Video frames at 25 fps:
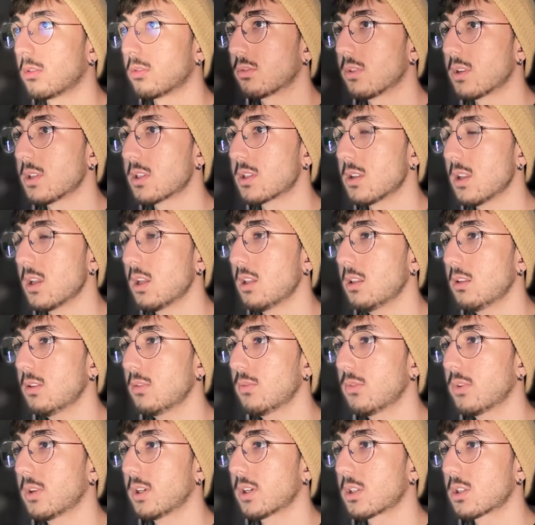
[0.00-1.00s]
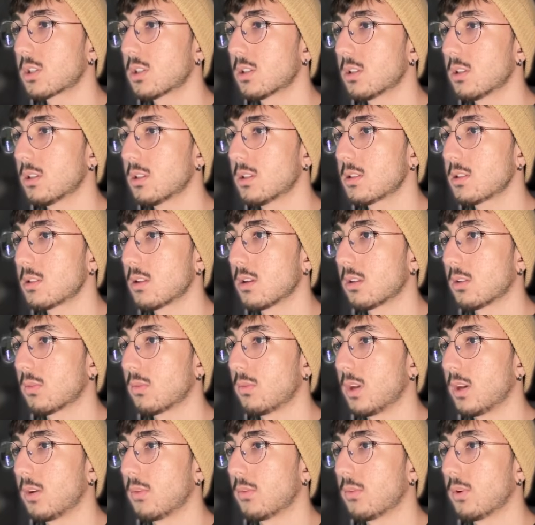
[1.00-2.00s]
resend function is not
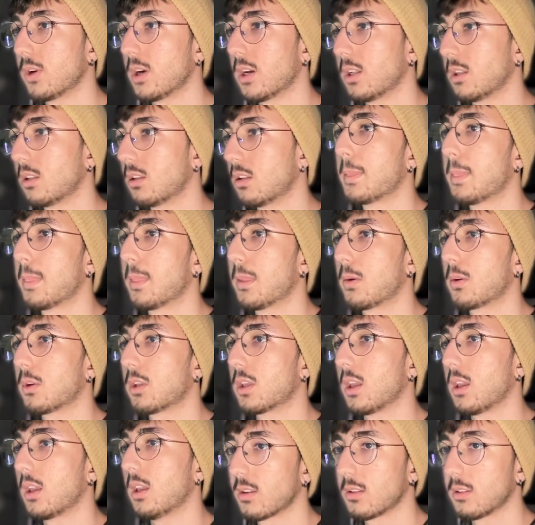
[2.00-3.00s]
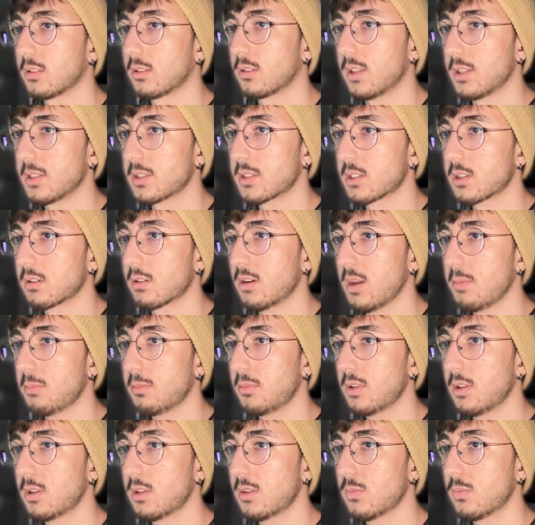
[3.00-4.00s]
verified. Okay, let's grab
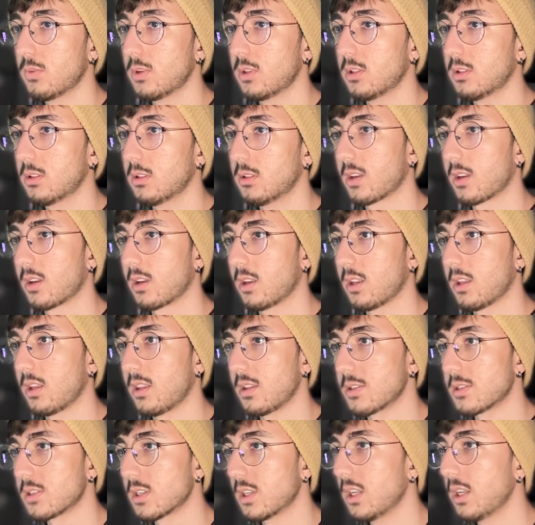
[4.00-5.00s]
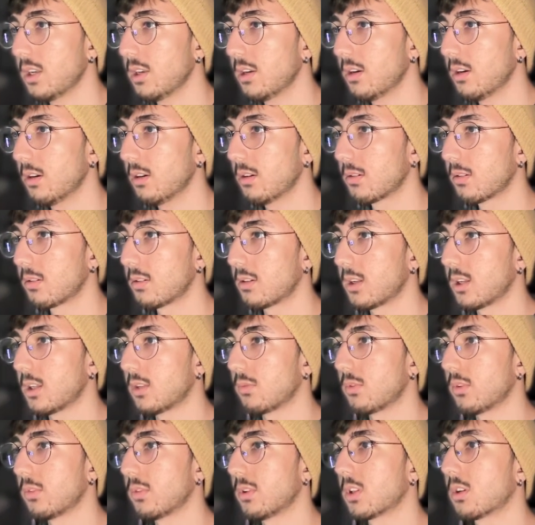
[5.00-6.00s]
that one. It is here, and
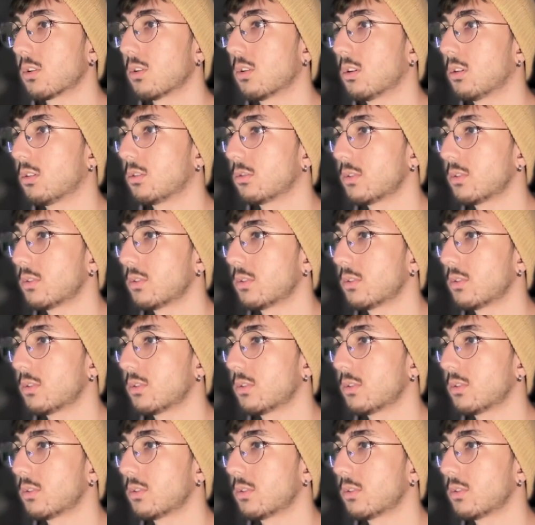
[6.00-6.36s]
we will call